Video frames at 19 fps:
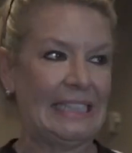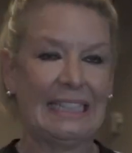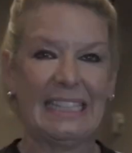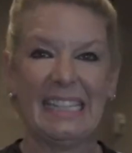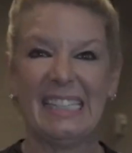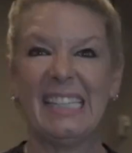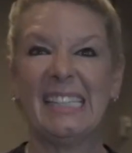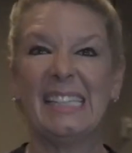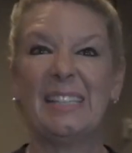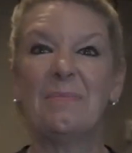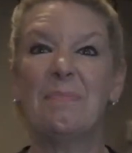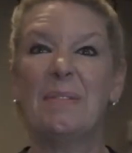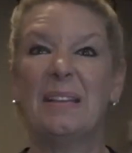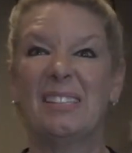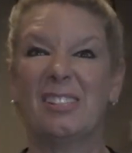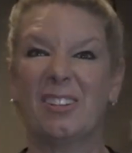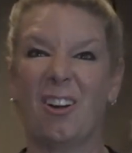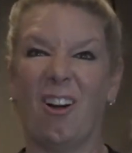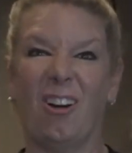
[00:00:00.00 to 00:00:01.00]
This is the
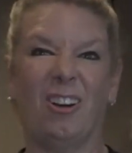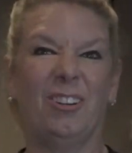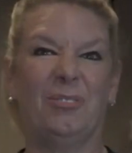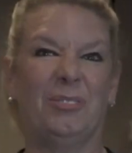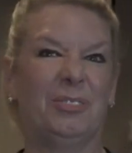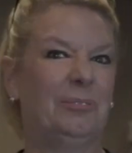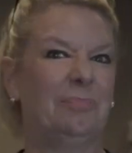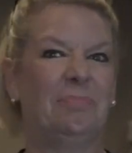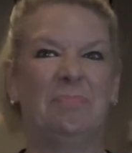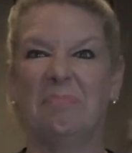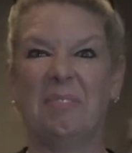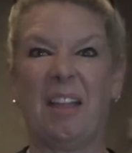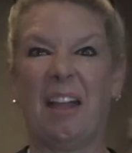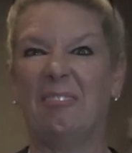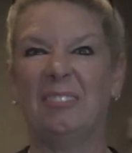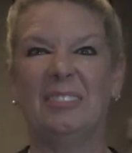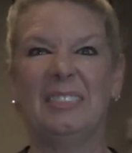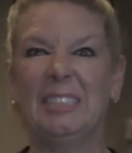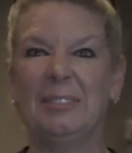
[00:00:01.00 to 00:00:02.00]
men's card room. I'm
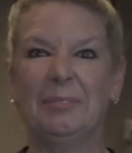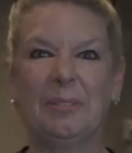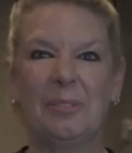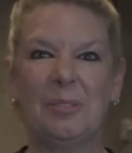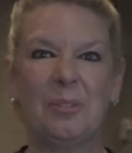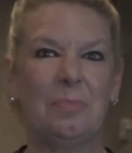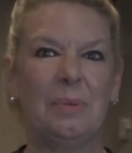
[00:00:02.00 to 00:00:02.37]
not really supposed